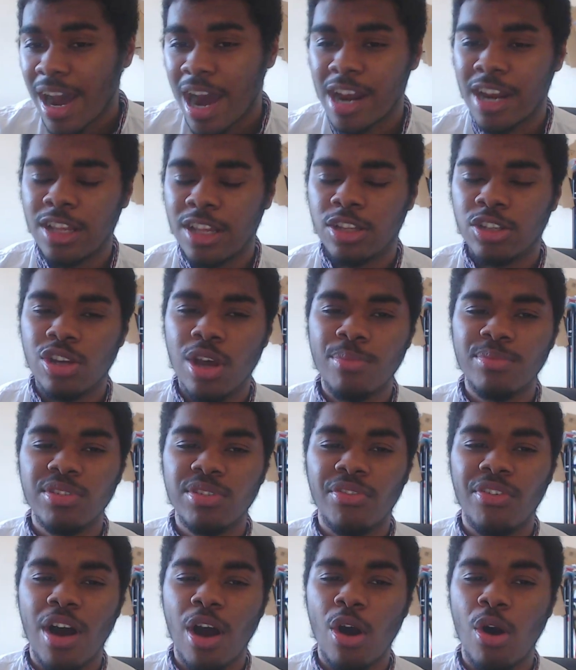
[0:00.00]
And then in terms
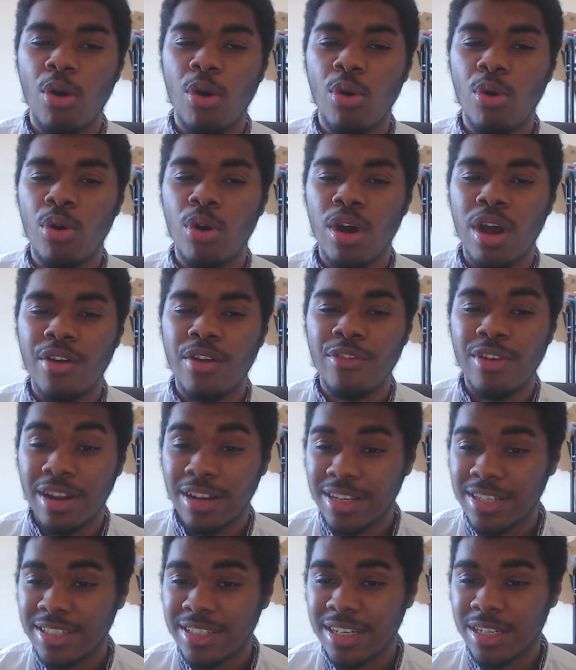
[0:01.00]
of how
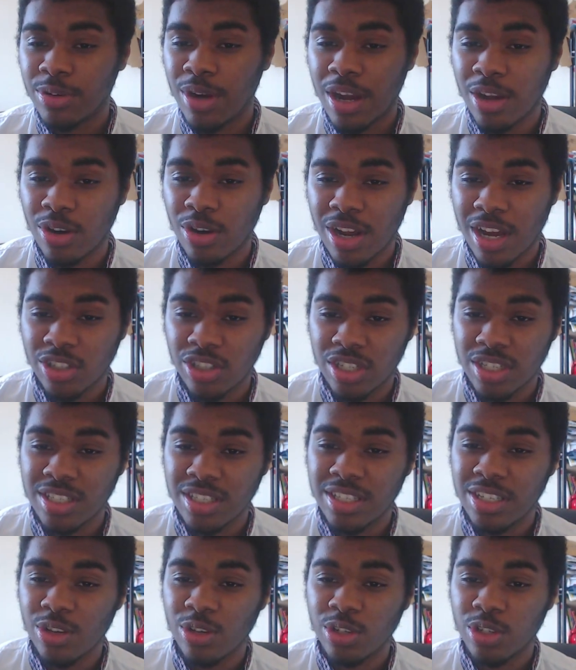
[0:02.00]
realistic I could actually
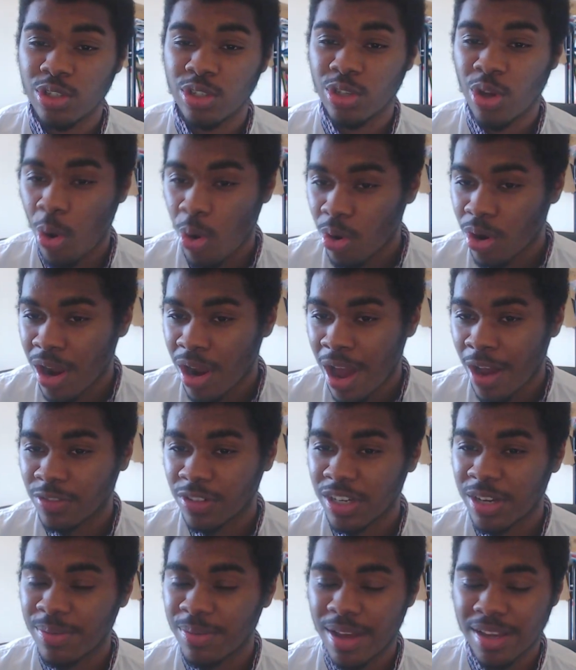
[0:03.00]
see us going
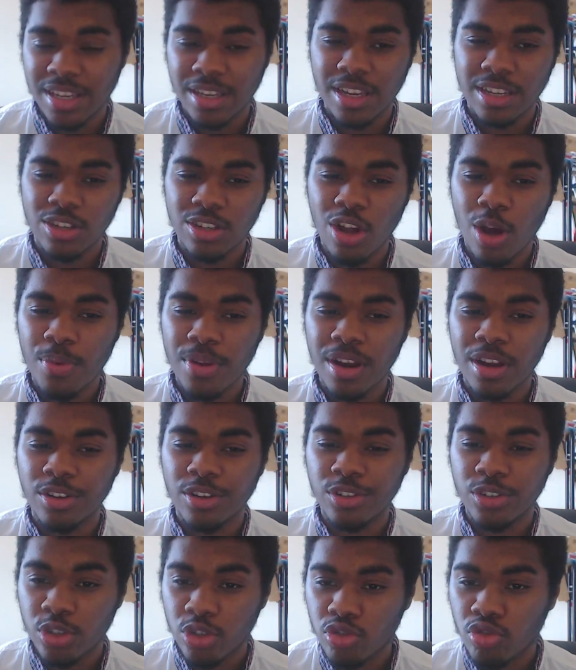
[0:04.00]
after him, like I said, there's not been
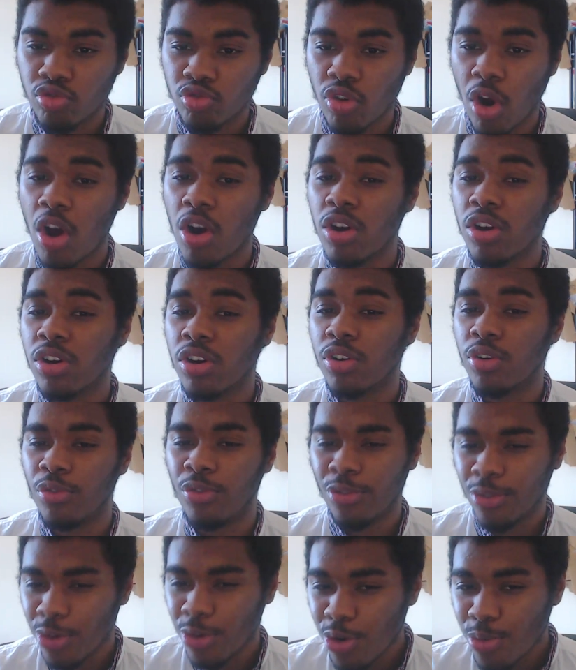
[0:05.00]
a strong
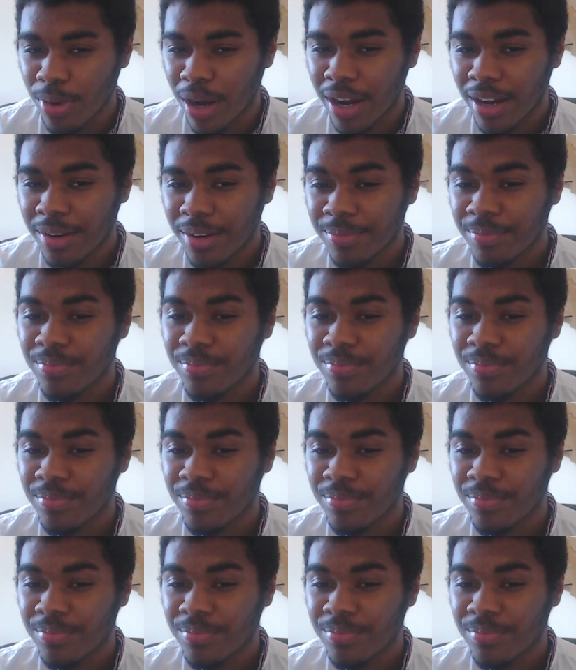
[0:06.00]
rumor,